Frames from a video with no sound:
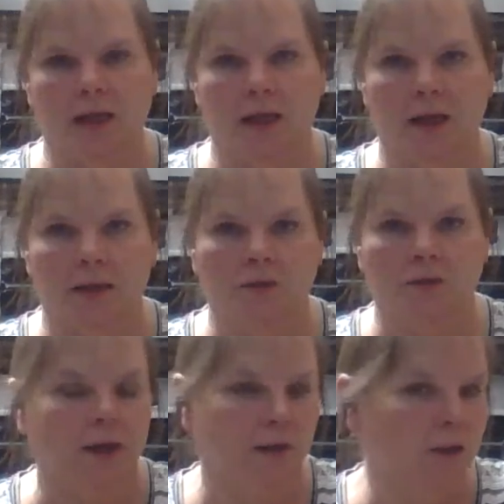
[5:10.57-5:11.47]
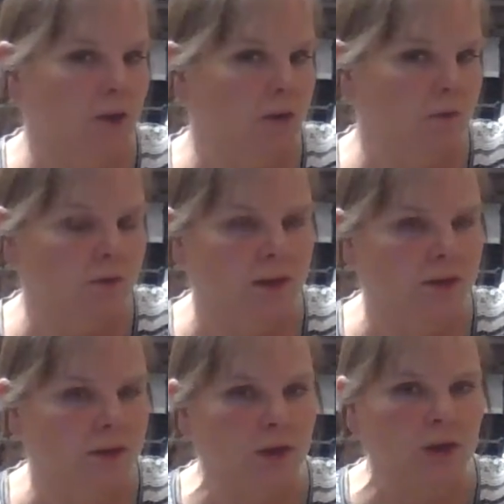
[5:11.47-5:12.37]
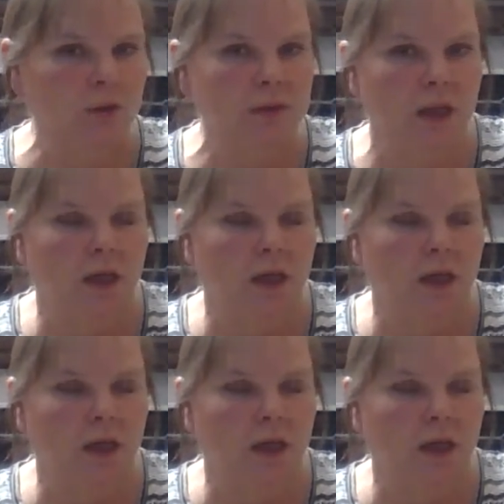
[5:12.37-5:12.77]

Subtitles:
I dry the fresh herbs,